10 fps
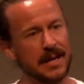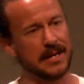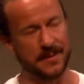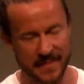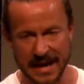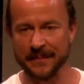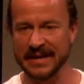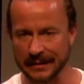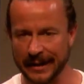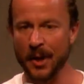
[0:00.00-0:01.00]
You may be
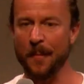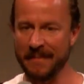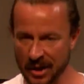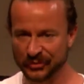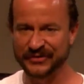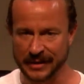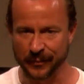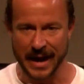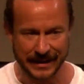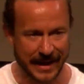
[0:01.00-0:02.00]
a little melty
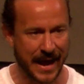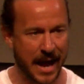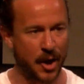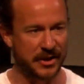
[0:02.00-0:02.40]
right now.